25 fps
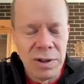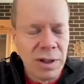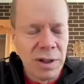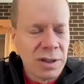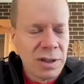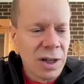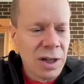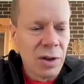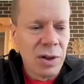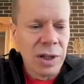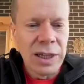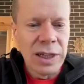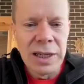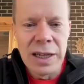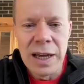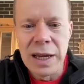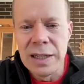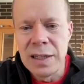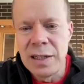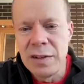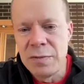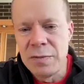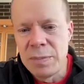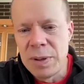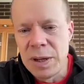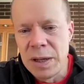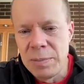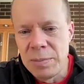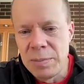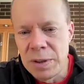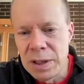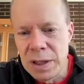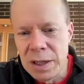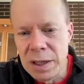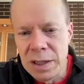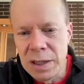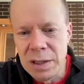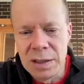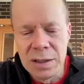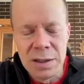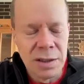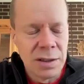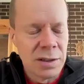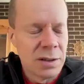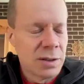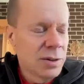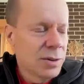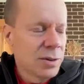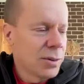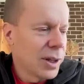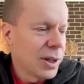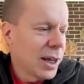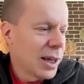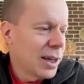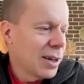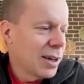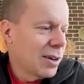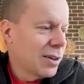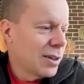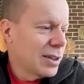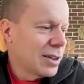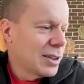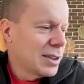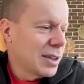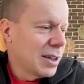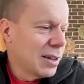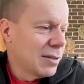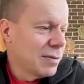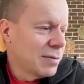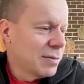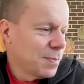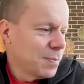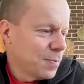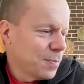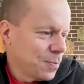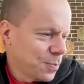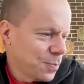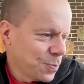that only native people eat and all that kind of stuff.